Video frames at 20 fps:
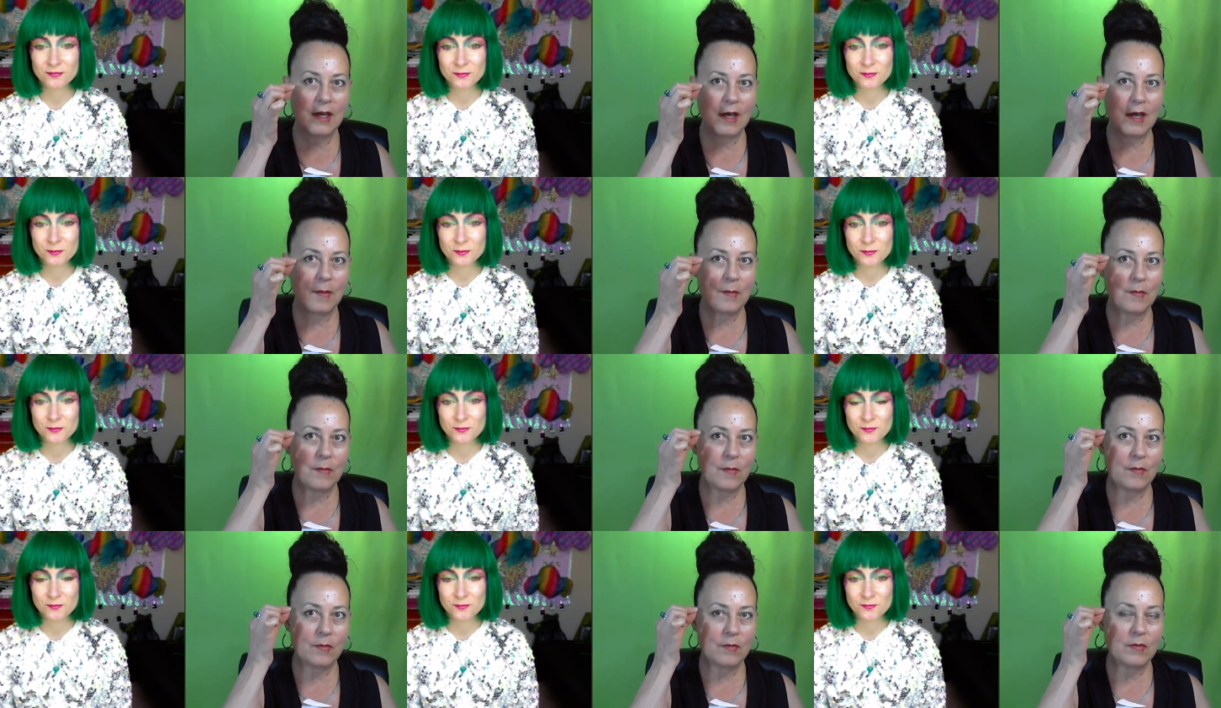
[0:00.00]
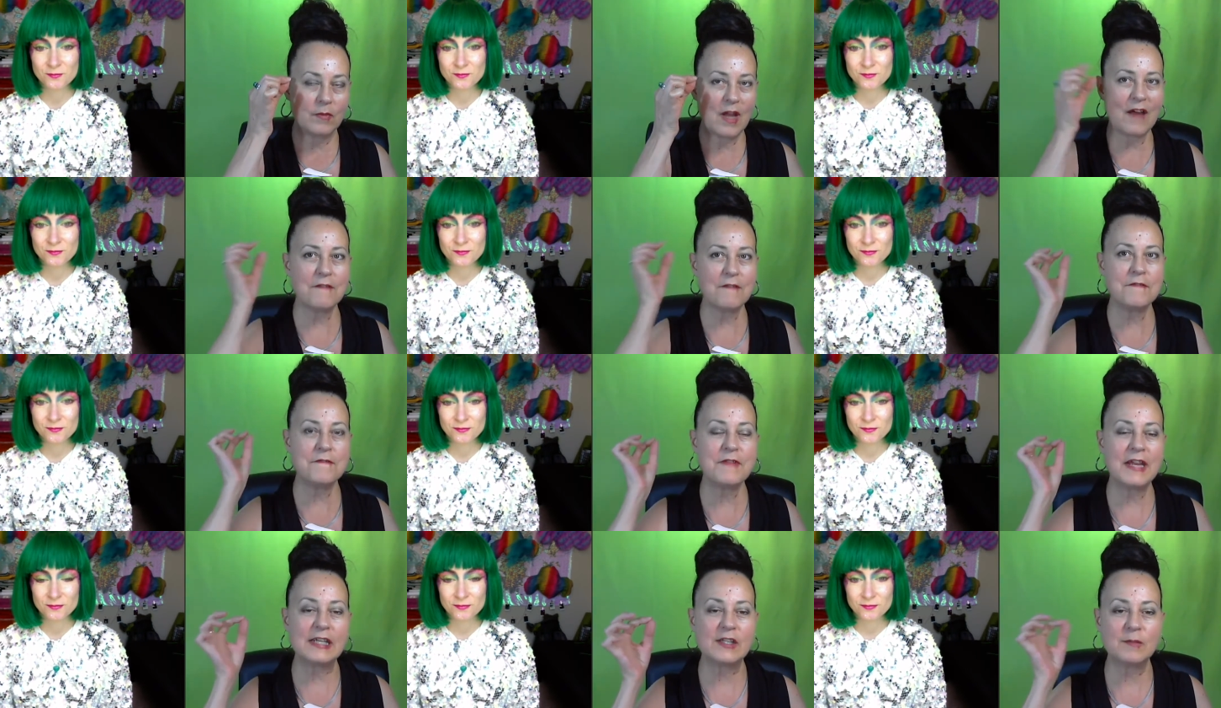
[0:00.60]
Speaker 1: um, not
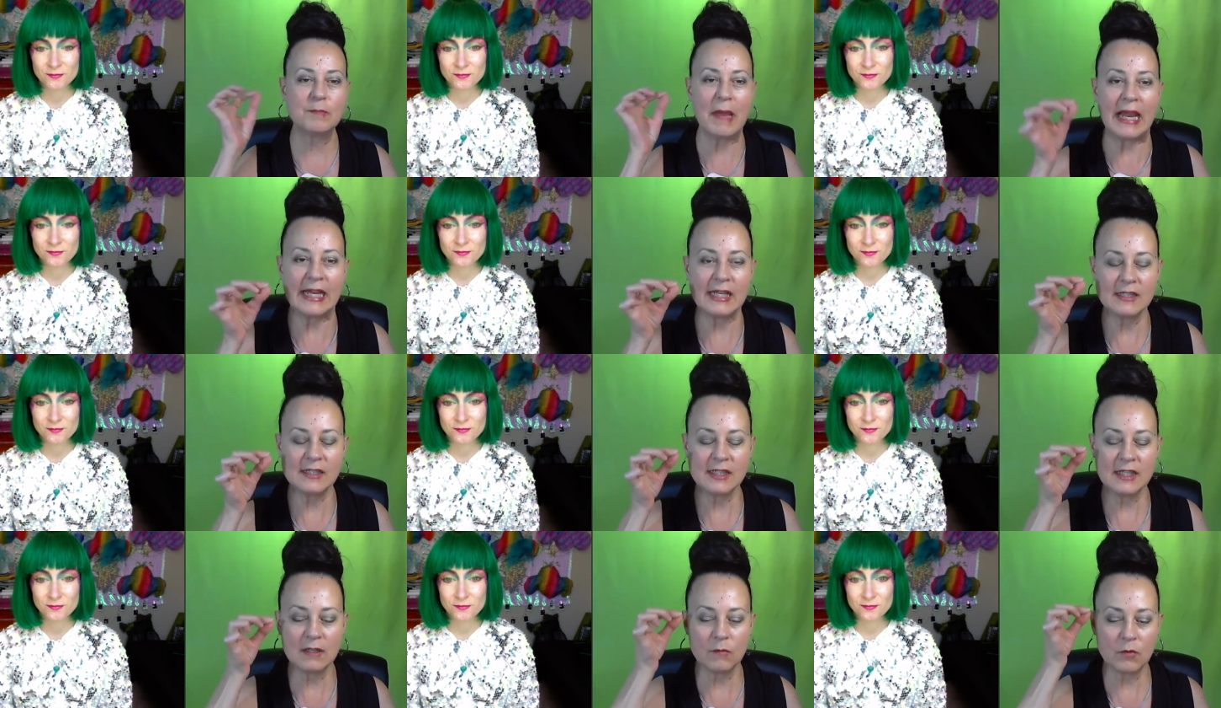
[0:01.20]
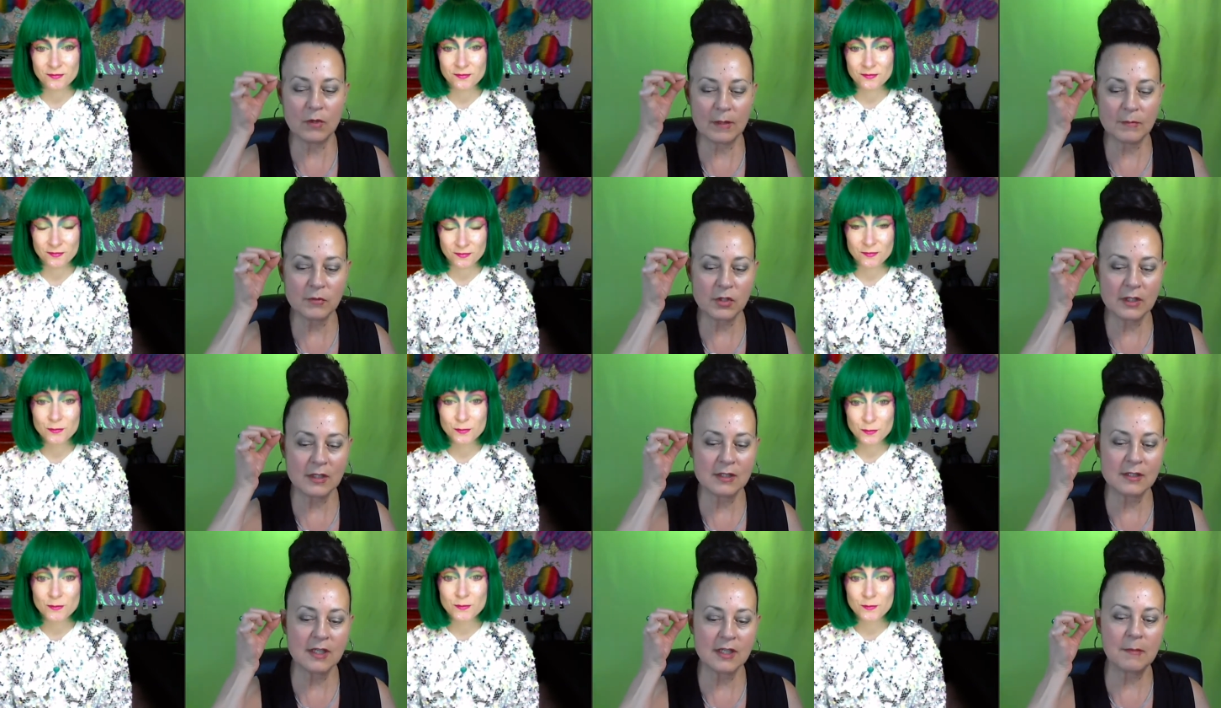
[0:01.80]
face painting what I'm
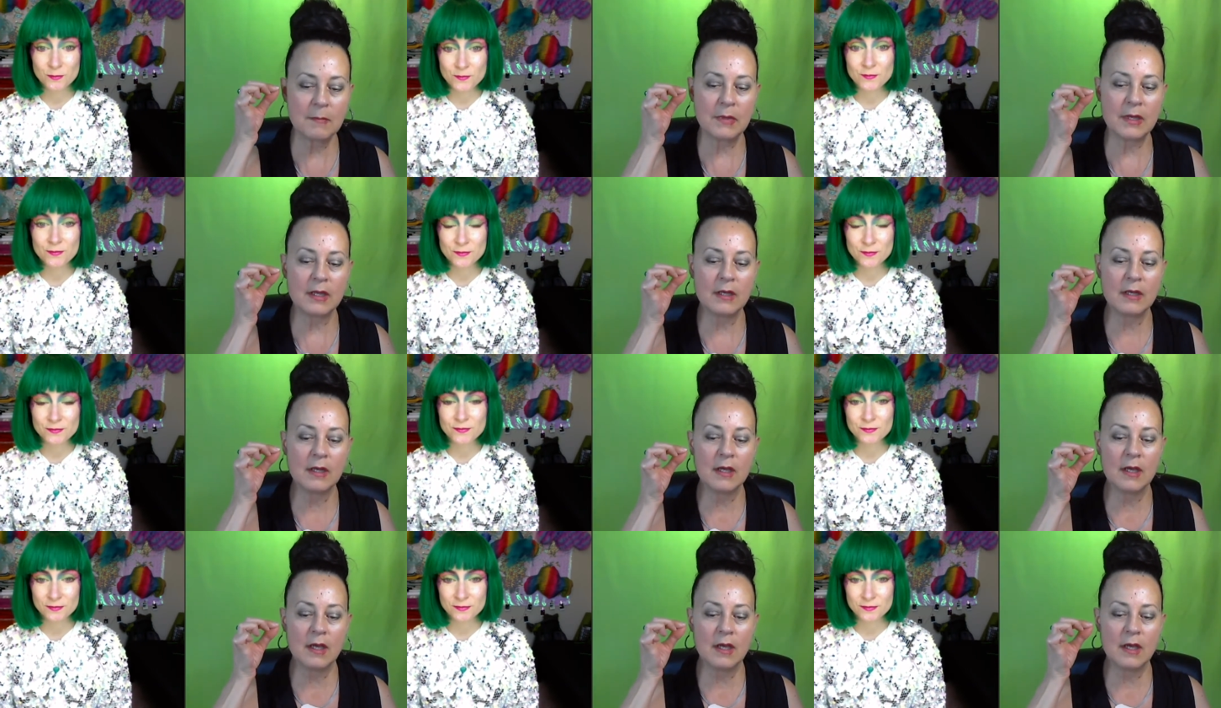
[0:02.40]
trying to say, but